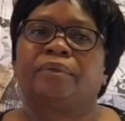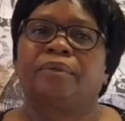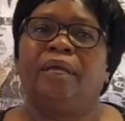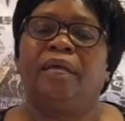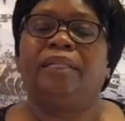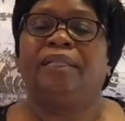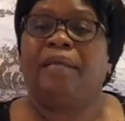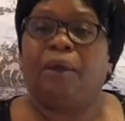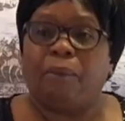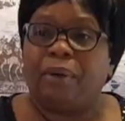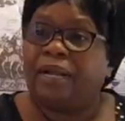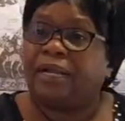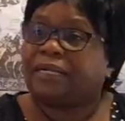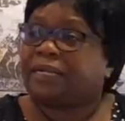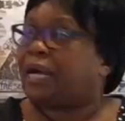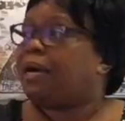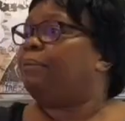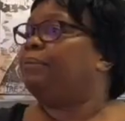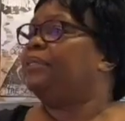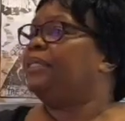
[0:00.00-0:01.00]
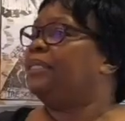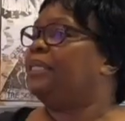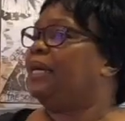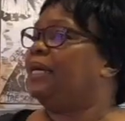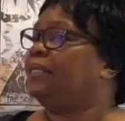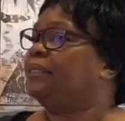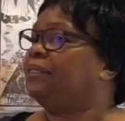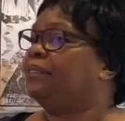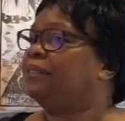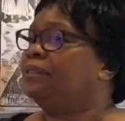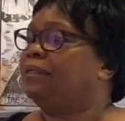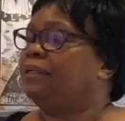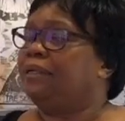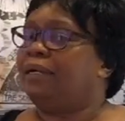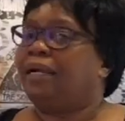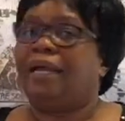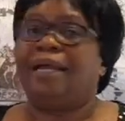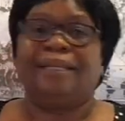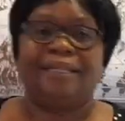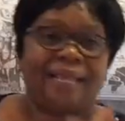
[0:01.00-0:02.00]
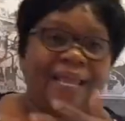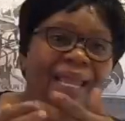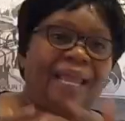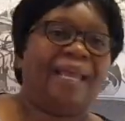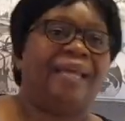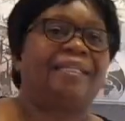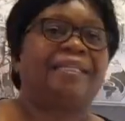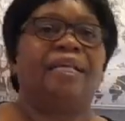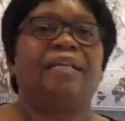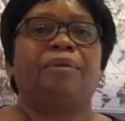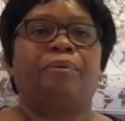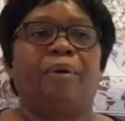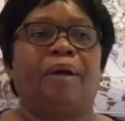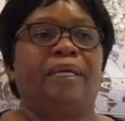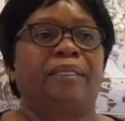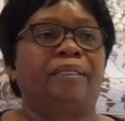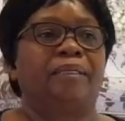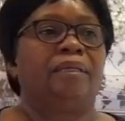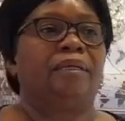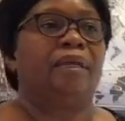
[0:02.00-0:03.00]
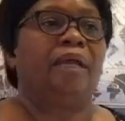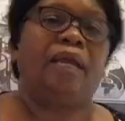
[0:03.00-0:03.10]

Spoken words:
And they welcomed that. And they ate and what?